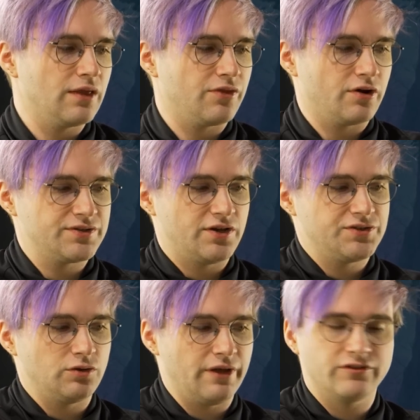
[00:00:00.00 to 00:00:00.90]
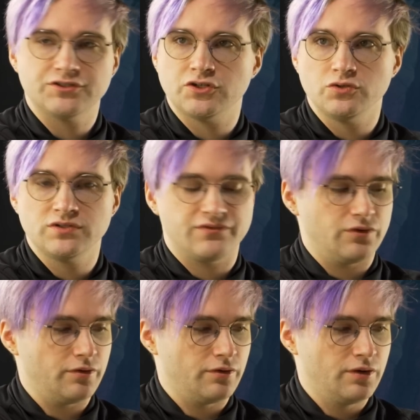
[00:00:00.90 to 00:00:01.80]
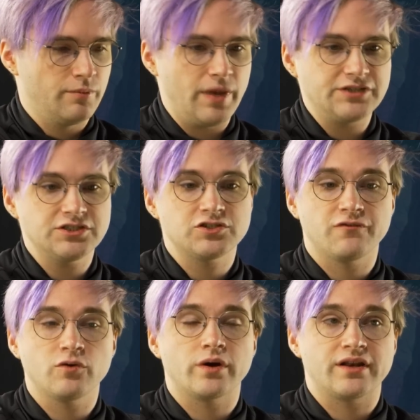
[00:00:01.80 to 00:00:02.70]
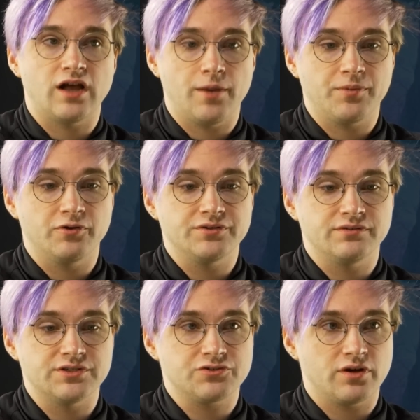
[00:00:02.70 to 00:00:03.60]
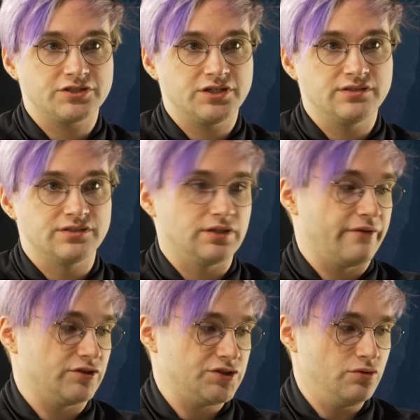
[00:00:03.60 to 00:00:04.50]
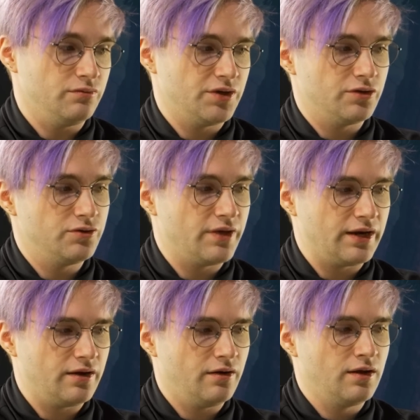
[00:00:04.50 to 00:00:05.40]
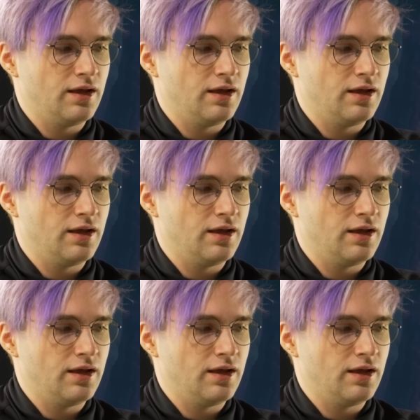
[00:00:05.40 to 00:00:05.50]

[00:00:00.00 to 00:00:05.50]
There is also level 2s for magic, so if you wanted to up your destruction to level 2, you could do that here.